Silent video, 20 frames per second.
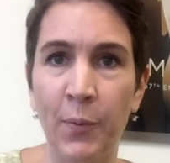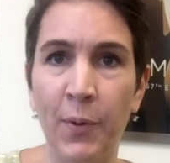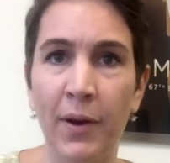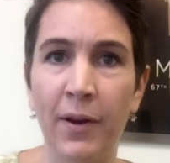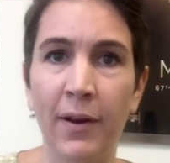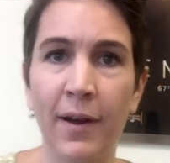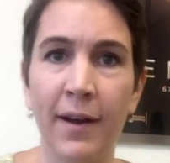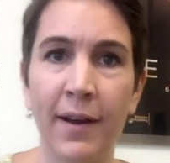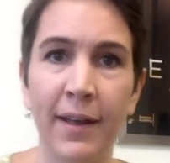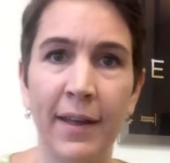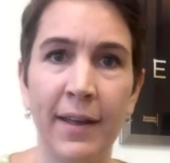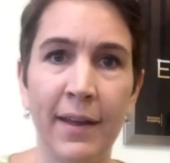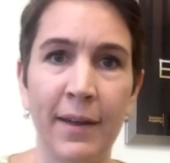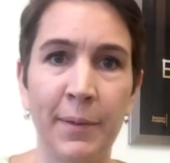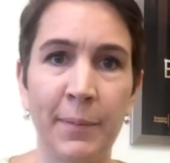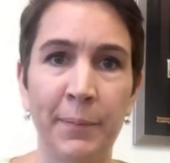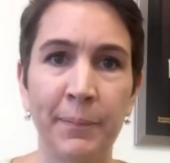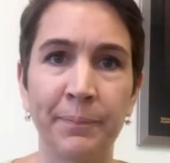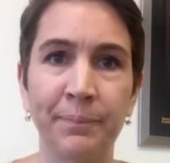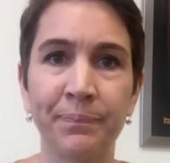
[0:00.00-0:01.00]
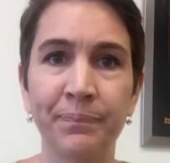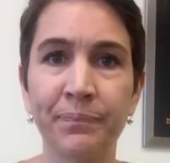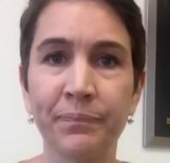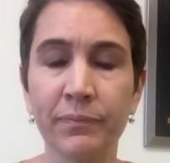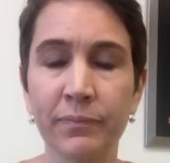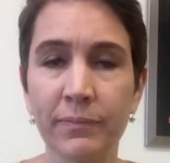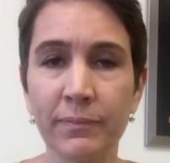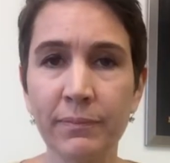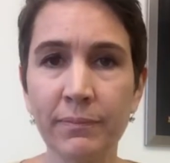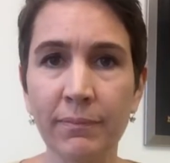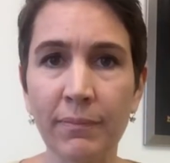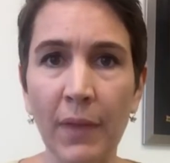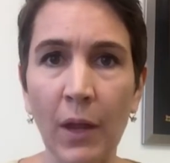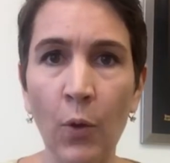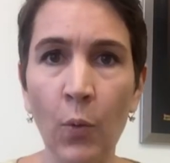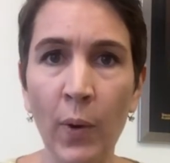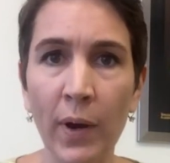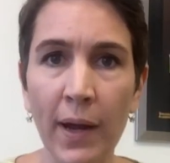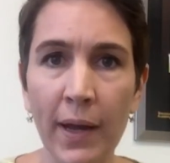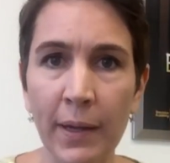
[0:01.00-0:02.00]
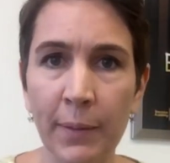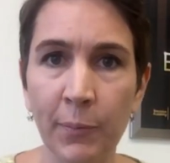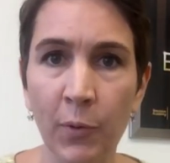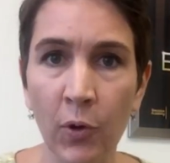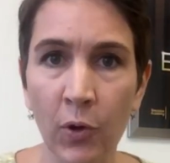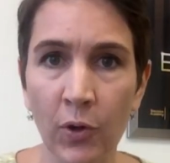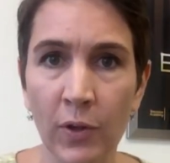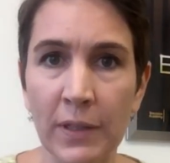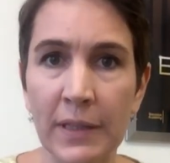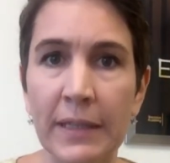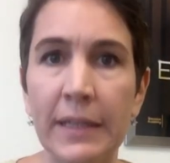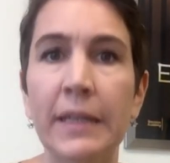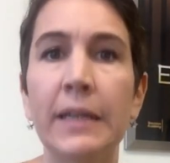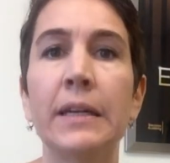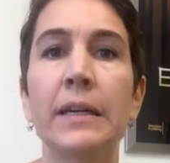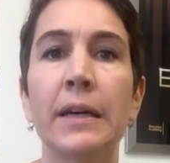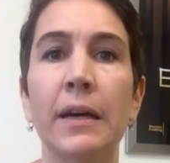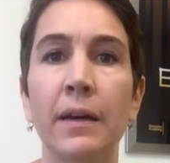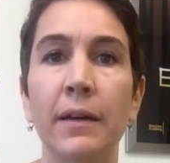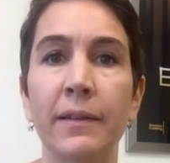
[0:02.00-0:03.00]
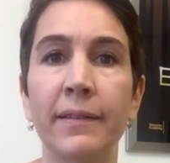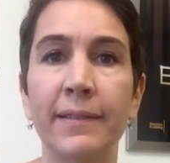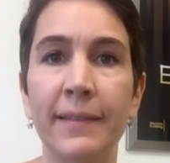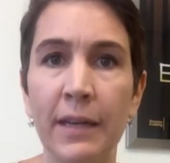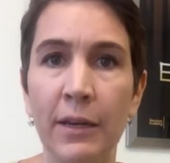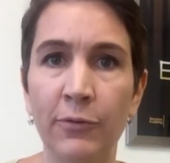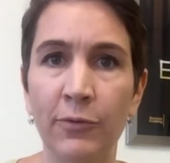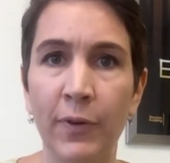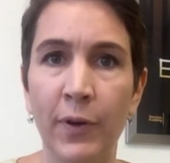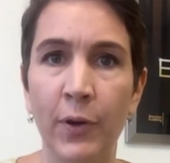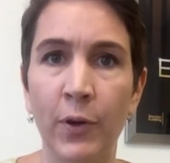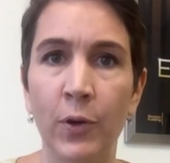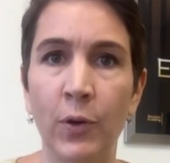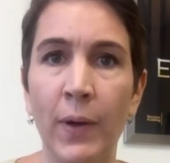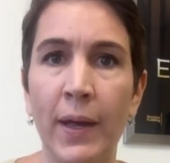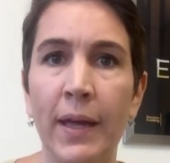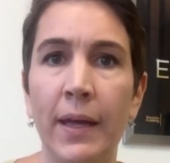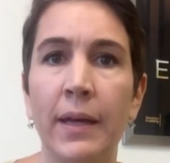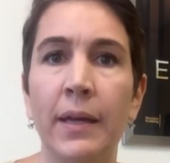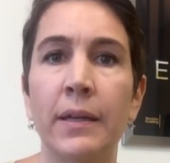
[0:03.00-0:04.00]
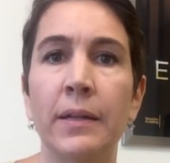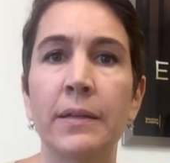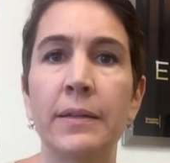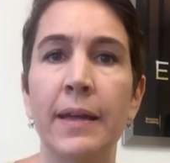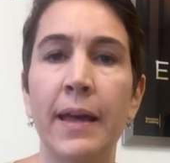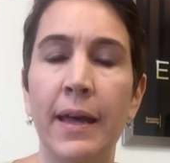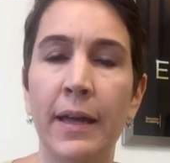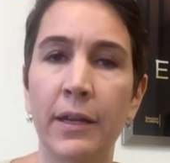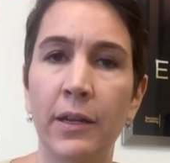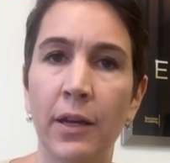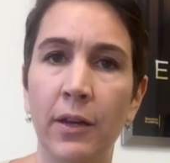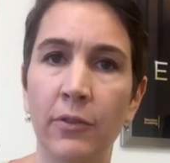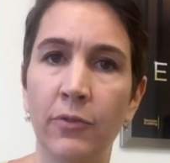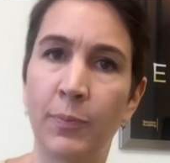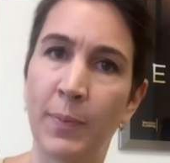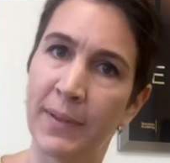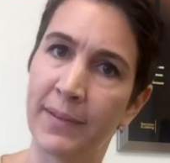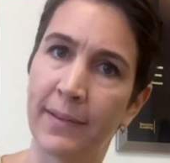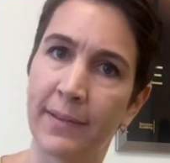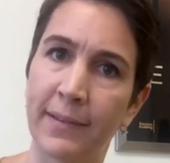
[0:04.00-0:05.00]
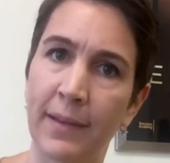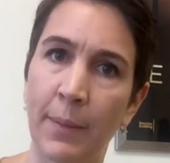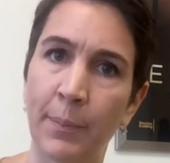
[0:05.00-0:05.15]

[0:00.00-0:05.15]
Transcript: where I am where I am currently uh, CFO and head of business